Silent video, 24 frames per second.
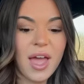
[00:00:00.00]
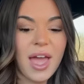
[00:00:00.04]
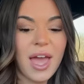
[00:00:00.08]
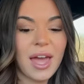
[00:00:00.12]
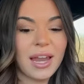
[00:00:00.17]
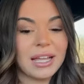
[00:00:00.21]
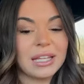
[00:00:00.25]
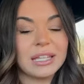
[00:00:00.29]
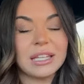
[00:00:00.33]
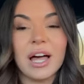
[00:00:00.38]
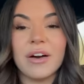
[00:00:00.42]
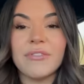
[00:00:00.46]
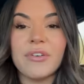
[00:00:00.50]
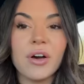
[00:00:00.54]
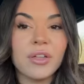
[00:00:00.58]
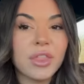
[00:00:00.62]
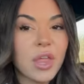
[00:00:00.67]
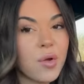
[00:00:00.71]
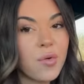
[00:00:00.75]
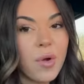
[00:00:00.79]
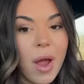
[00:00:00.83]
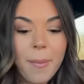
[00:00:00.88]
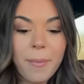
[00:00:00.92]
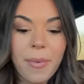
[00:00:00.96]
And I love how
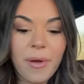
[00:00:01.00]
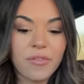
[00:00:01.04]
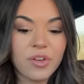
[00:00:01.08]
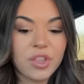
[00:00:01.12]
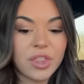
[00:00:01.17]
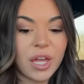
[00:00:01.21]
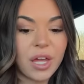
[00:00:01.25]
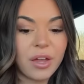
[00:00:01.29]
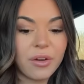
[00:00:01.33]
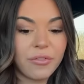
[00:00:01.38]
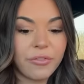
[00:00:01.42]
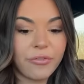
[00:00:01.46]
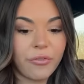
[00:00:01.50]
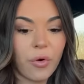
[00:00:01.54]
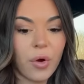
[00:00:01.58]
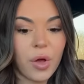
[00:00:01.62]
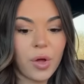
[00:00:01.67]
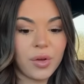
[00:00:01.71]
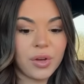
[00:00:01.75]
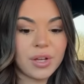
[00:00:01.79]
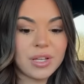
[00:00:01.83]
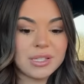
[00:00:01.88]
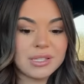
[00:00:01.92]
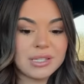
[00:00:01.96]
they wrap everything in
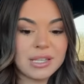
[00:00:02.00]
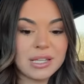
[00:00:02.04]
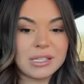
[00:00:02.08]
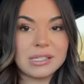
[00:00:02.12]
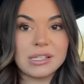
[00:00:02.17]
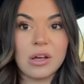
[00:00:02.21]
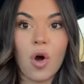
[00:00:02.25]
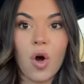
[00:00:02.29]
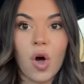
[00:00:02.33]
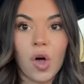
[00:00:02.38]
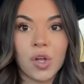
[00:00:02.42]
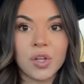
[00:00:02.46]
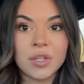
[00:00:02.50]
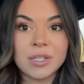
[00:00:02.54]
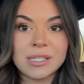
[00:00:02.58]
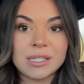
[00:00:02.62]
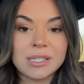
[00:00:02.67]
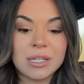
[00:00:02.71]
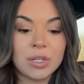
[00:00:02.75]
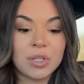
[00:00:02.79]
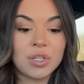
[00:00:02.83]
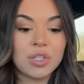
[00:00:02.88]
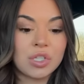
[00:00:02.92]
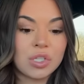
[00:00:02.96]
foil because it's all
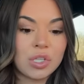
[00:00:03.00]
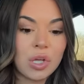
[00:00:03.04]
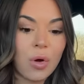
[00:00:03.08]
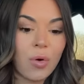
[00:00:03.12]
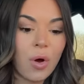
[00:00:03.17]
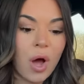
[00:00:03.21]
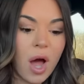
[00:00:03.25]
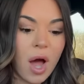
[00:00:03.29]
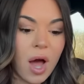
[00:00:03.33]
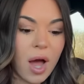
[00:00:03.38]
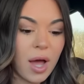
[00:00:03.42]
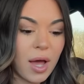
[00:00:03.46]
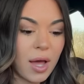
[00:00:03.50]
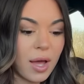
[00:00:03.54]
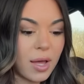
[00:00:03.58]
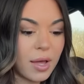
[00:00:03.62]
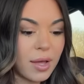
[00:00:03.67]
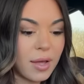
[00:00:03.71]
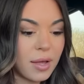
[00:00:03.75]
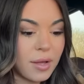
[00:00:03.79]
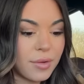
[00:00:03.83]
still so hot.